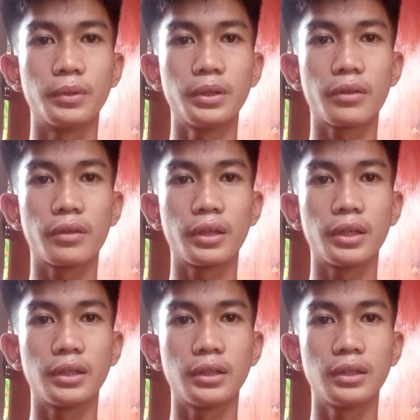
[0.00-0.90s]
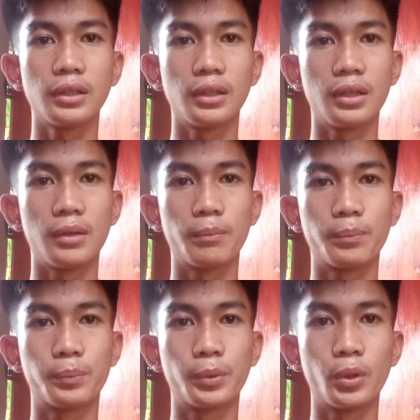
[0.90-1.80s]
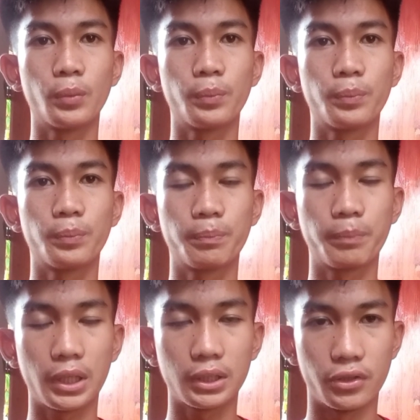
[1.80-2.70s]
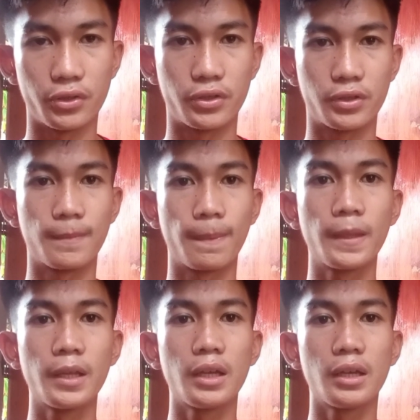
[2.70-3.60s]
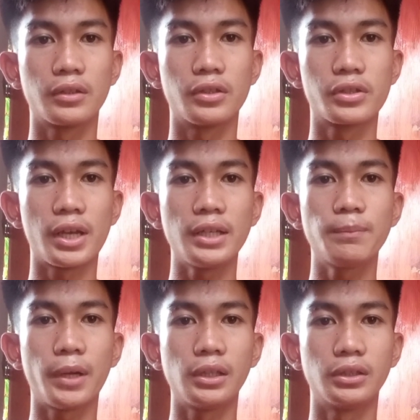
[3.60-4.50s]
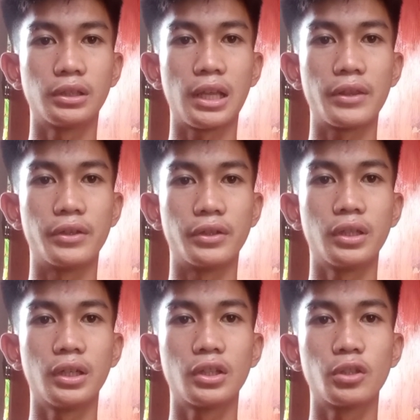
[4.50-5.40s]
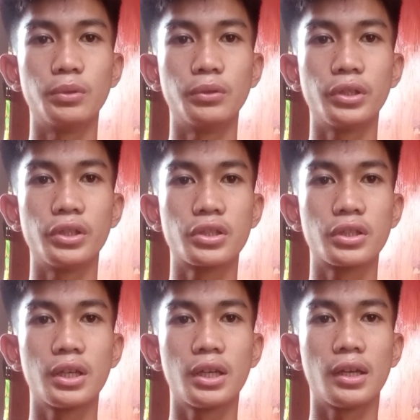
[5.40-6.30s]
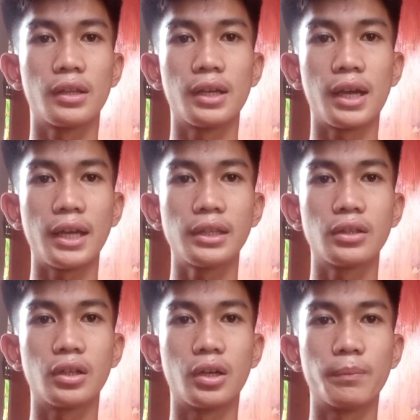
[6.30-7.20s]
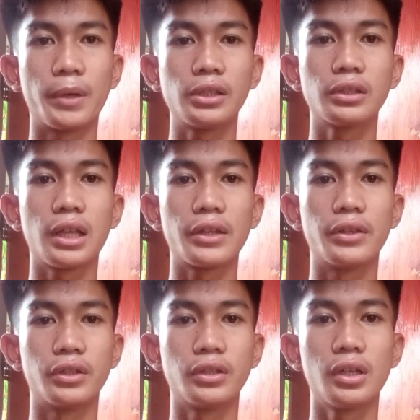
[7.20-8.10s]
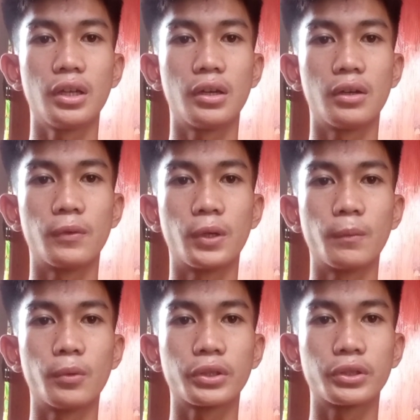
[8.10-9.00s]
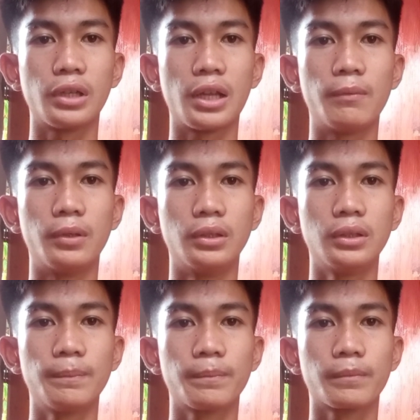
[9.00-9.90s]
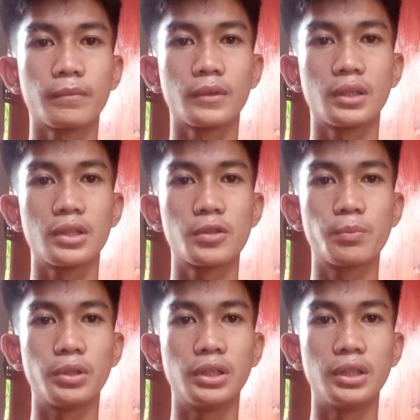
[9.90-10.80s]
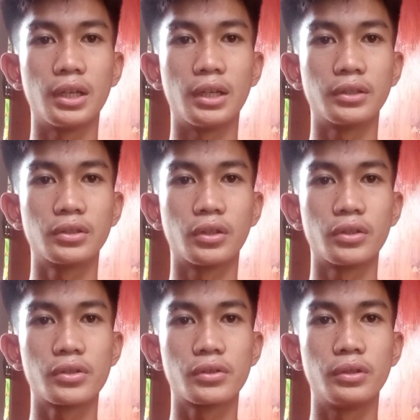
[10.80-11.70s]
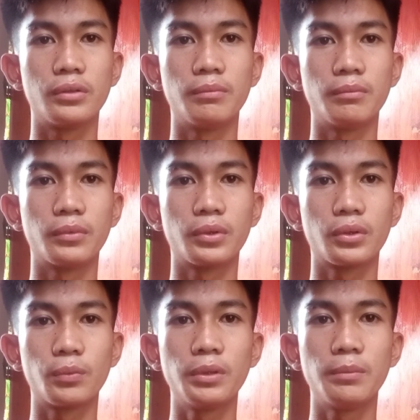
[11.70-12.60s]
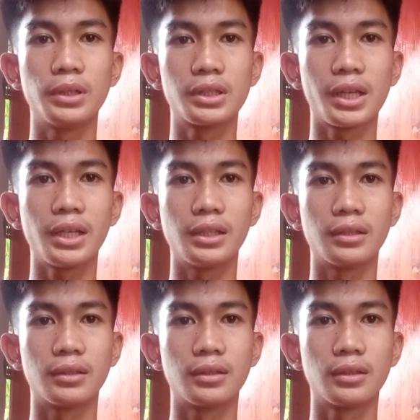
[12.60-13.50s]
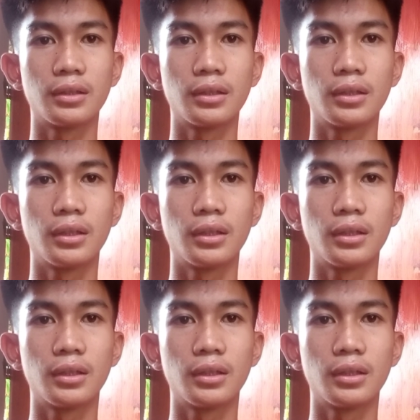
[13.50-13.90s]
berthing prospectus, the side pilot ladder to be reached, the height of pilot ladder, form water level, speed and course to be maintained,